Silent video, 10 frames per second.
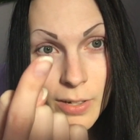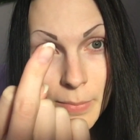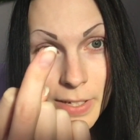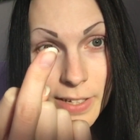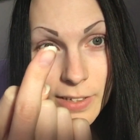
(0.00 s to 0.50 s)

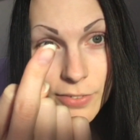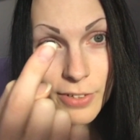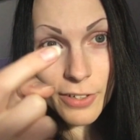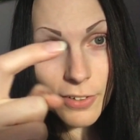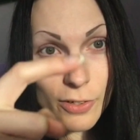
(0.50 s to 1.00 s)
index
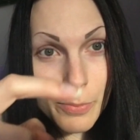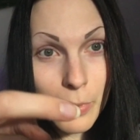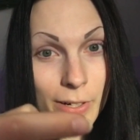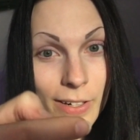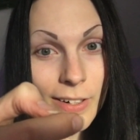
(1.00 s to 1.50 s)
finger, you
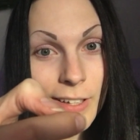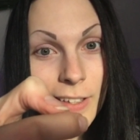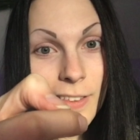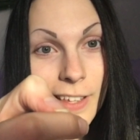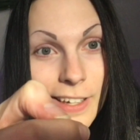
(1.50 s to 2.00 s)
put it
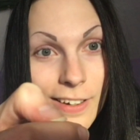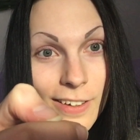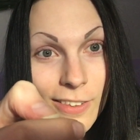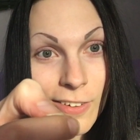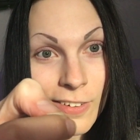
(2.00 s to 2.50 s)
like
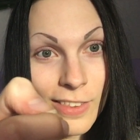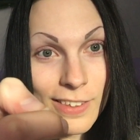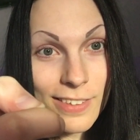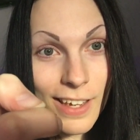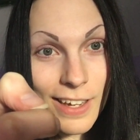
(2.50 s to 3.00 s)
along the
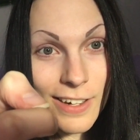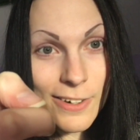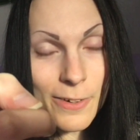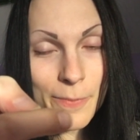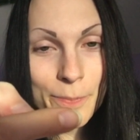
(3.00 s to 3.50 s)
side
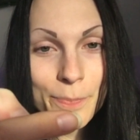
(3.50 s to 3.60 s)
here.